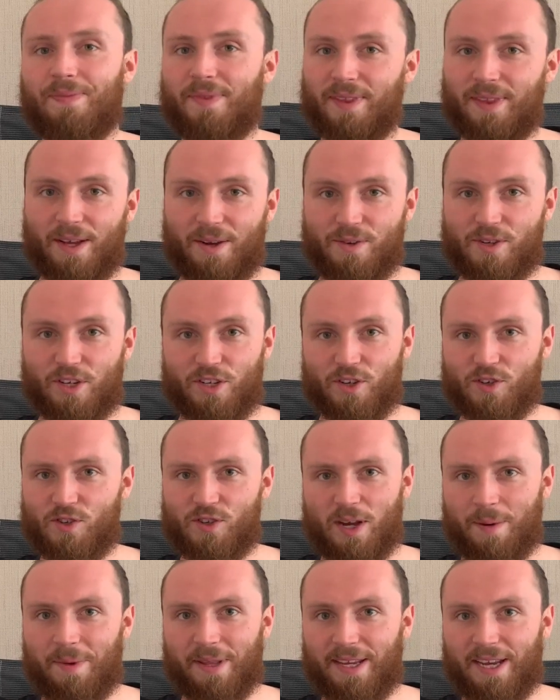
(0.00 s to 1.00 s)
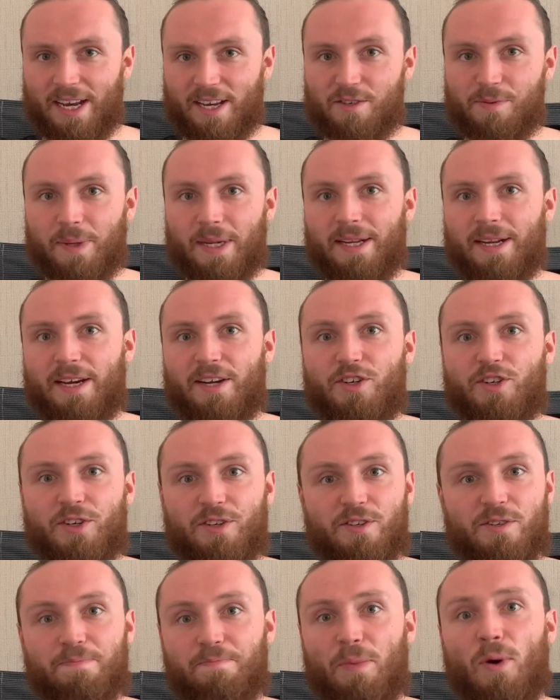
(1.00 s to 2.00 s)
those are just some of the
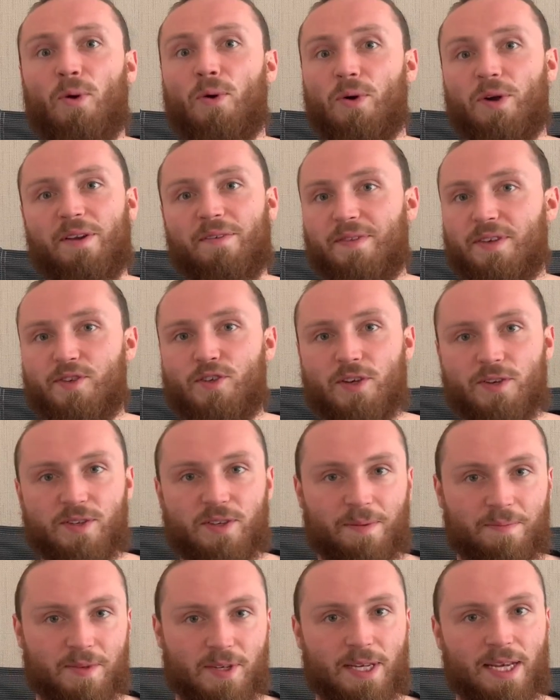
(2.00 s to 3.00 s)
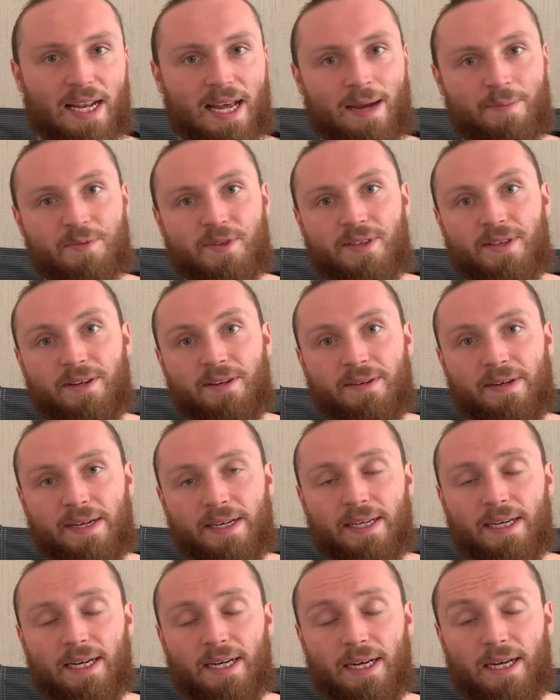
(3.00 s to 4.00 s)
explanations born of the systems collapse theory.
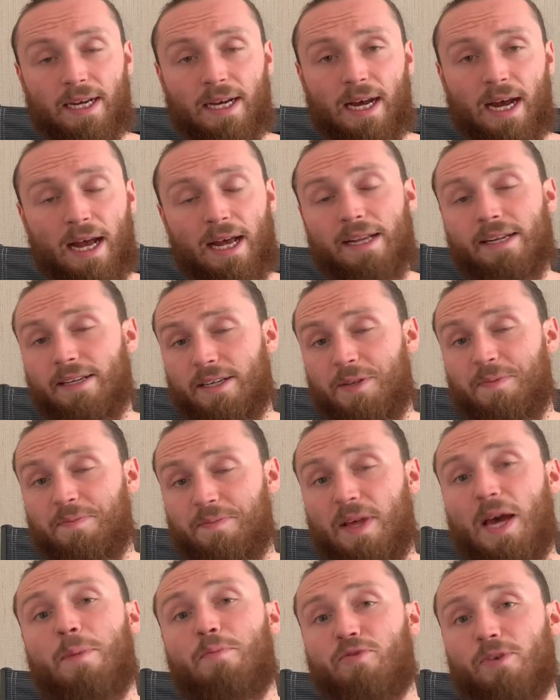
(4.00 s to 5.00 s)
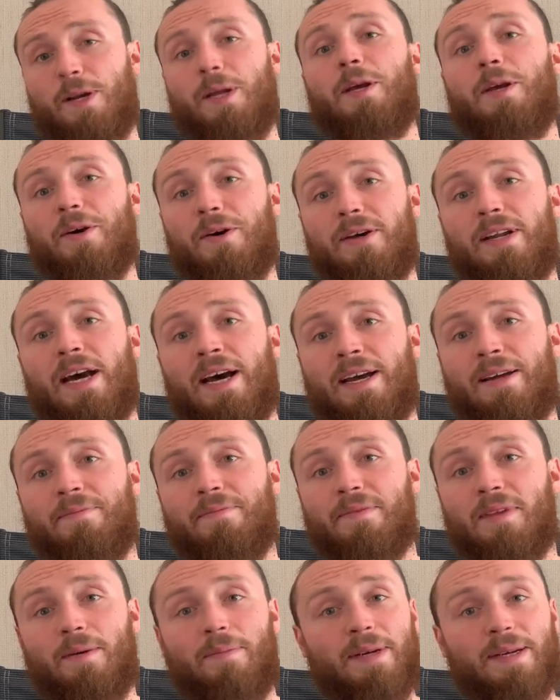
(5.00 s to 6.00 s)
And they're pretty good, eh?
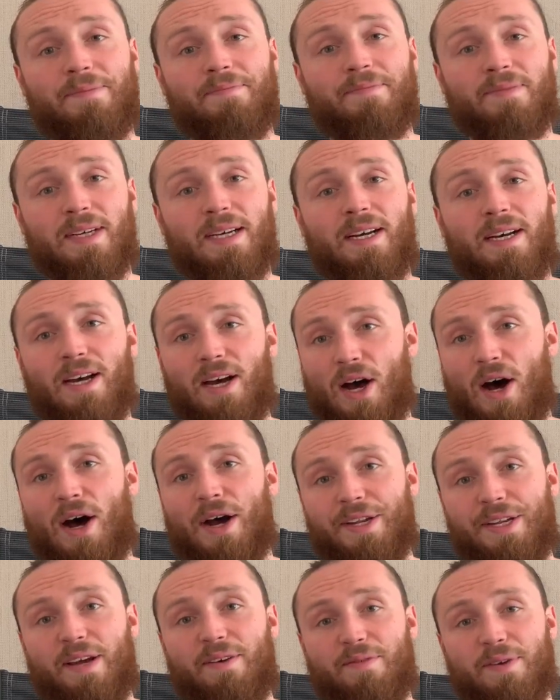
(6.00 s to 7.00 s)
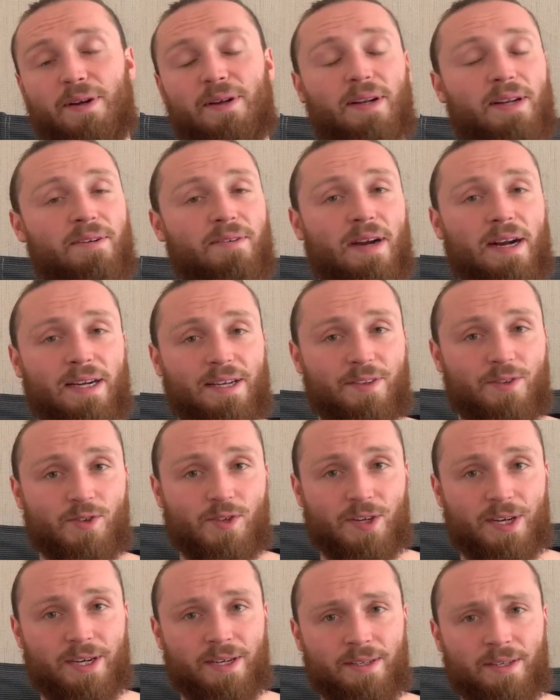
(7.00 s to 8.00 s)
I mean, I definitely reckon
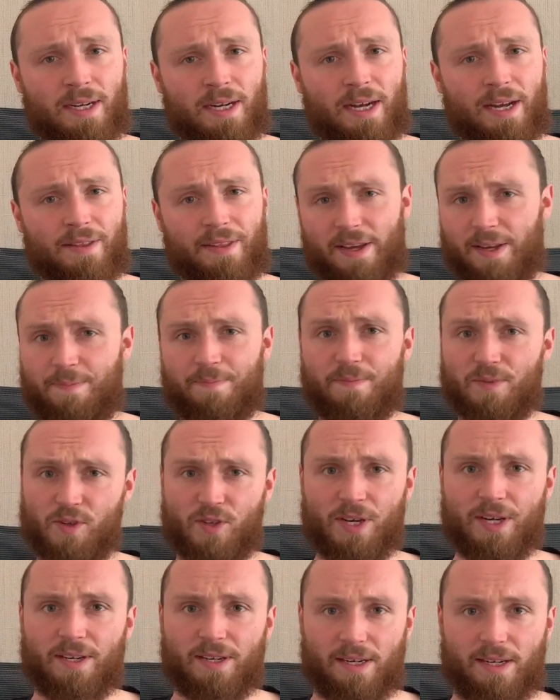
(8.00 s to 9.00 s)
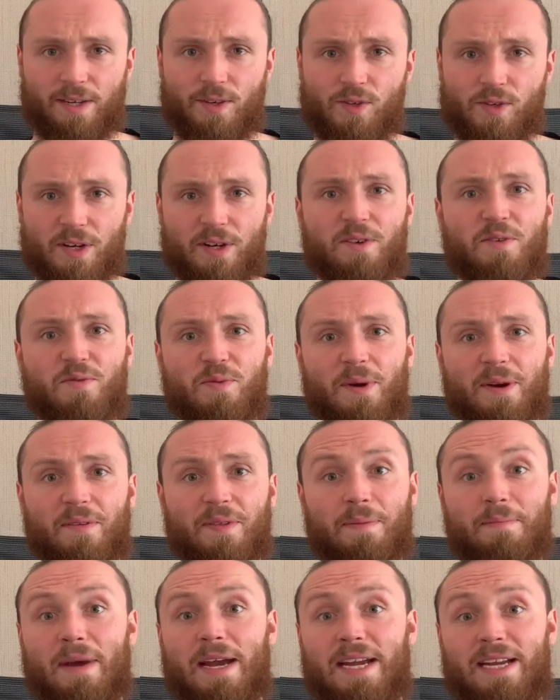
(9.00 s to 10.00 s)
so. They certainly solve one of the
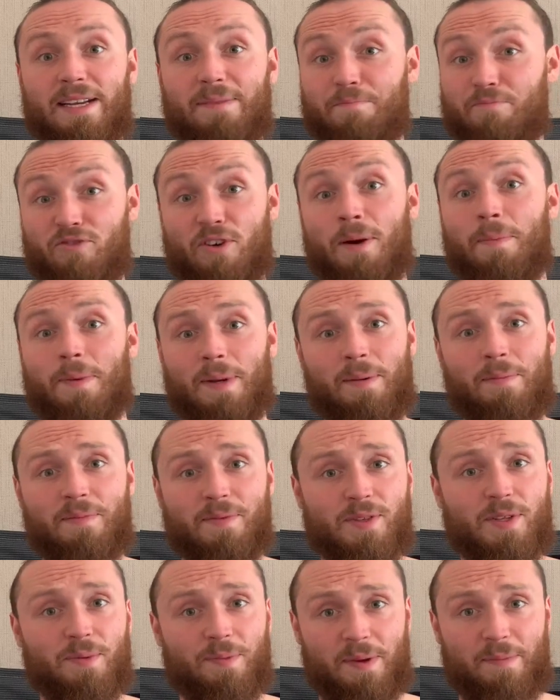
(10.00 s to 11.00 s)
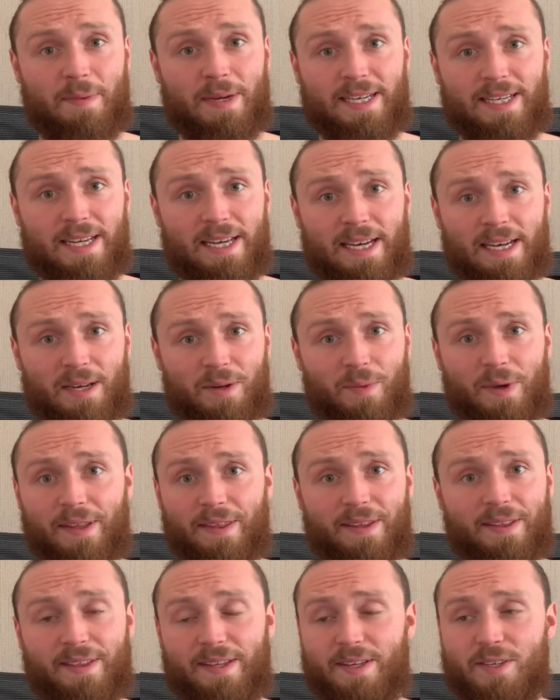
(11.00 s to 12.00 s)
main problems that we've been dealing with
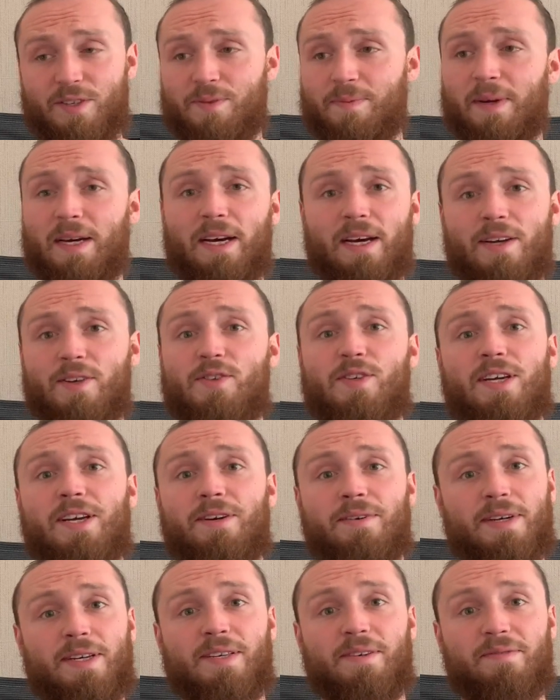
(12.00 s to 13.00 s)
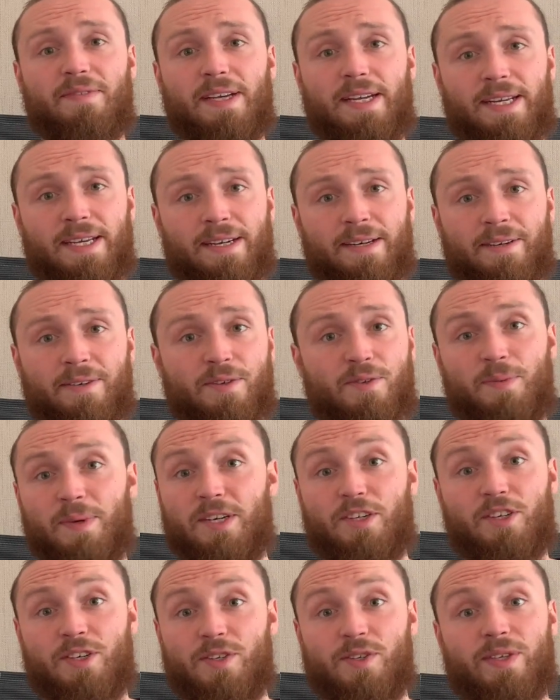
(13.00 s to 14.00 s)
in this series of videos,
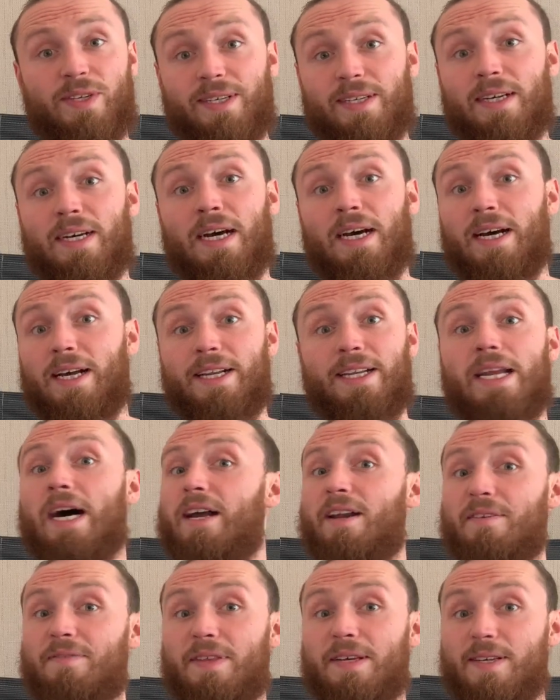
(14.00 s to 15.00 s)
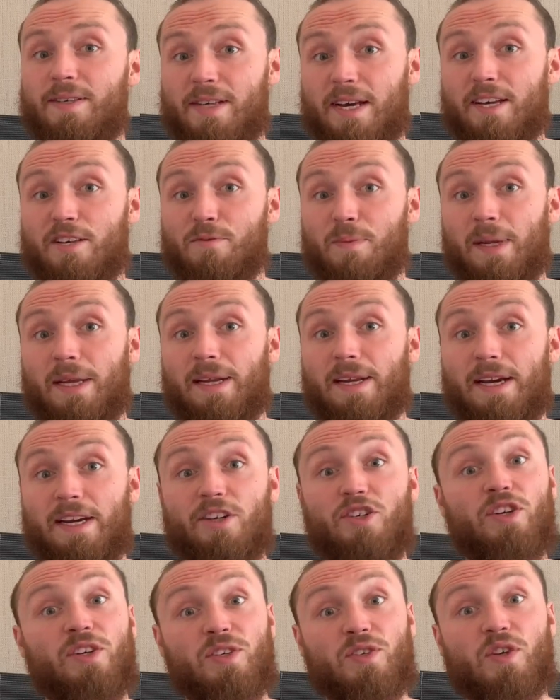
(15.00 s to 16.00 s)
which is that none of these
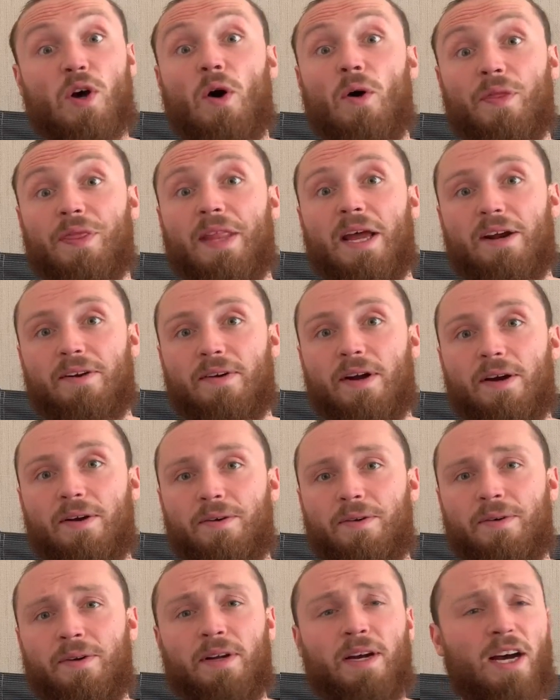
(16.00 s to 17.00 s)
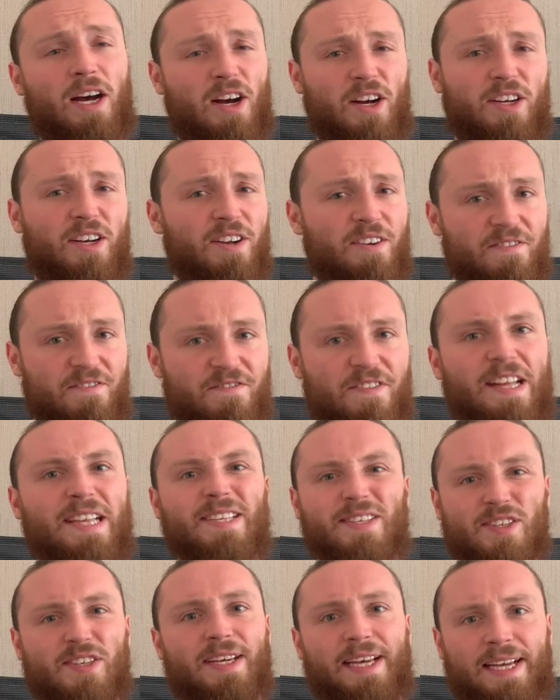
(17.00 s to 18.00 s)
explanations on their own are
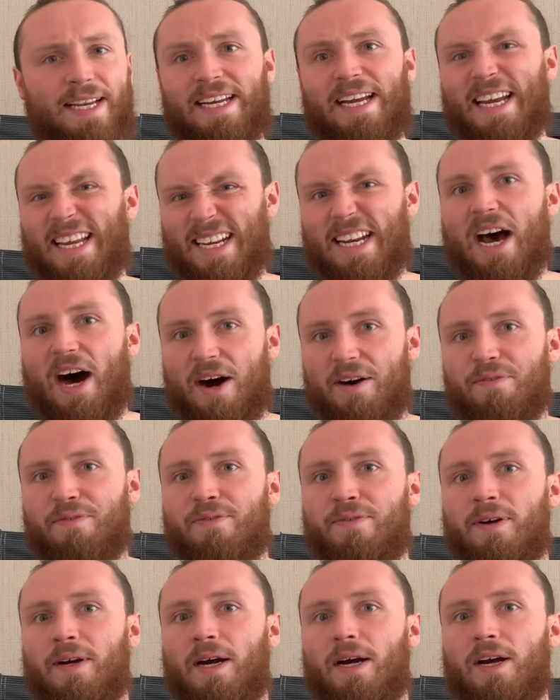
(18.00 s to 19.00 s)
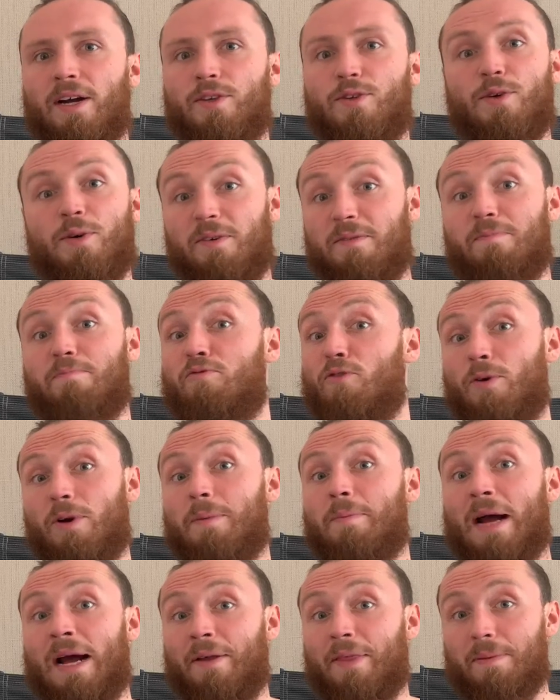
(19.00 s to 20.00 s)
convincing enough to have brought
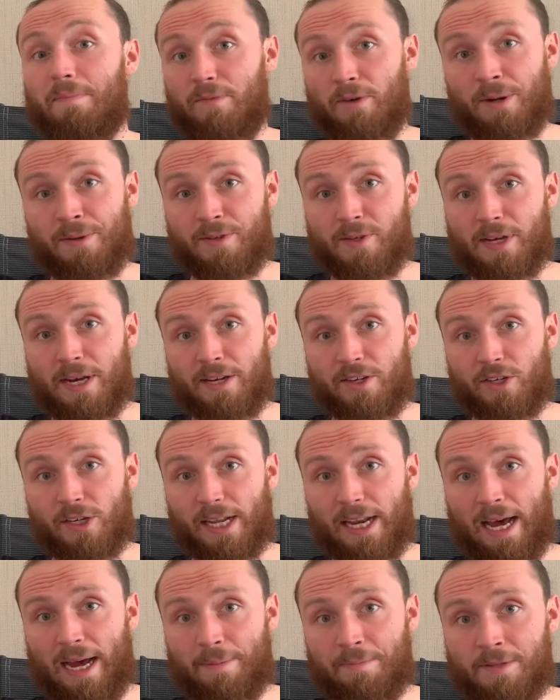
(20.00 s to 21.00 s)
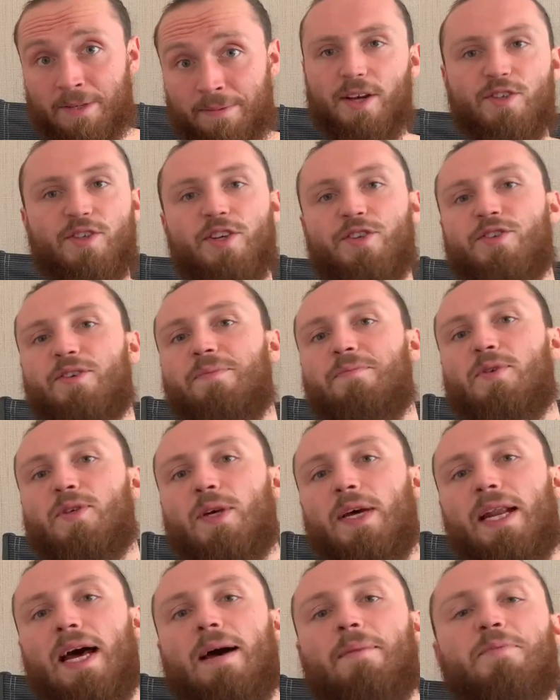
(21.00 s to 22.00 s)
about the Bronze Age collapse. Systems
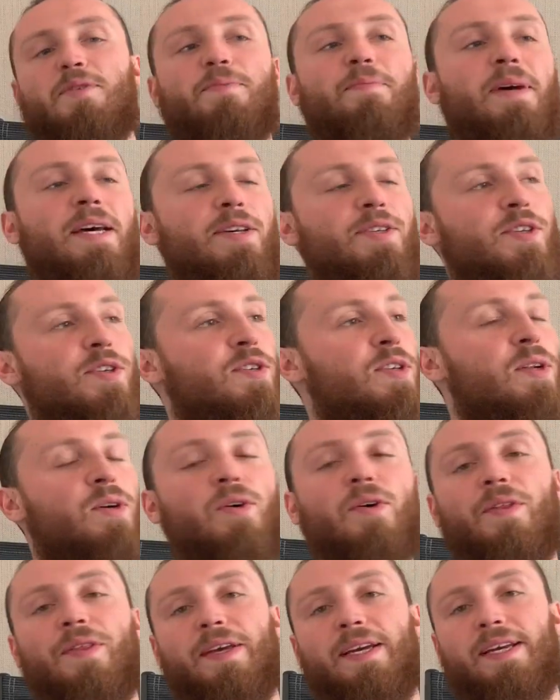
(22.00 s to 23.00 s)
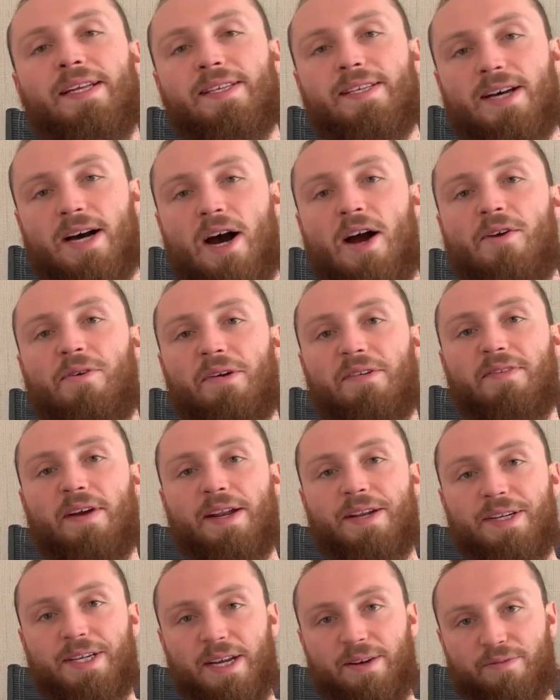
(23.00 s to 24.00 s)
collapse makes us look at the entire
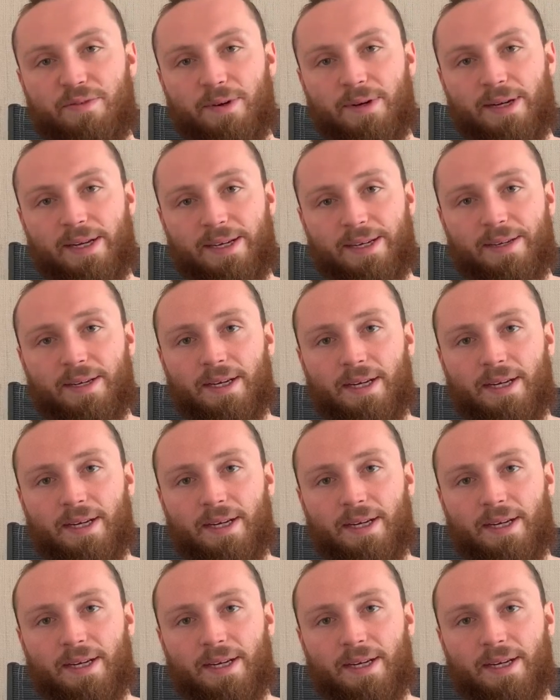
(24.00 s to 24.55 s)
event differently.